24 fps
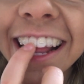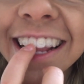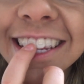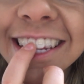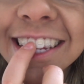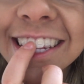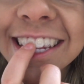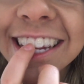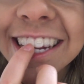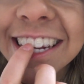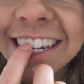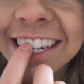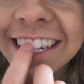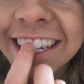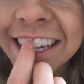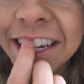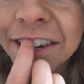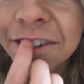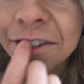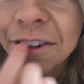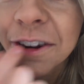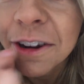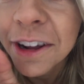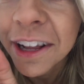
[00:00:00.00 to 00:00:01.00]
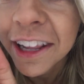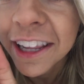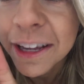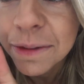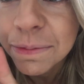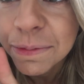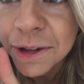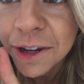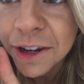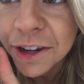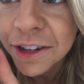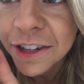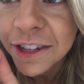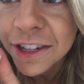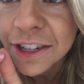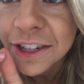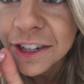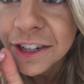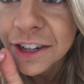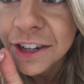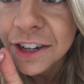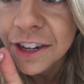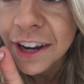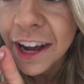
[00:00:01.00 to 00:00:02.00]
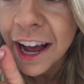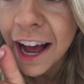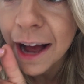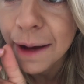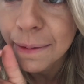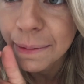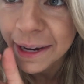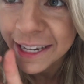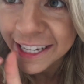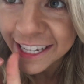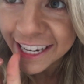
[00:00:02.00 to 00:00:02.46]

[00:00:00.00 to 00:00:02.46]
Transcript: That's essentially what clips onto my